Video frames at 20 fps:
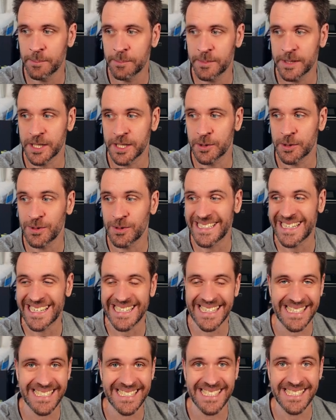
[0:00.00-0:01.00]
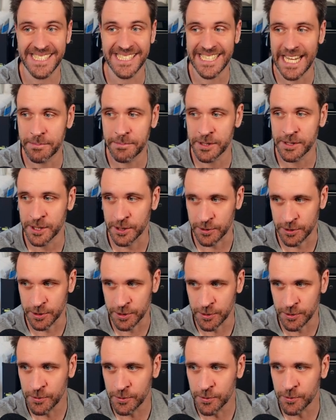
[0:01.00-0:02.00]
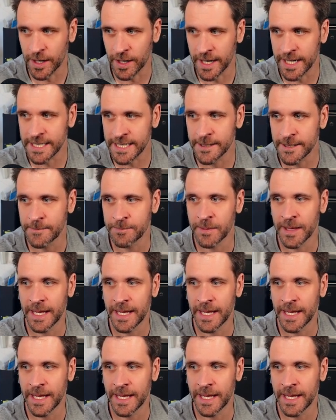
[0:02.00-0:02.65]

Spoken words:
but don't yet exist in episode 2, right?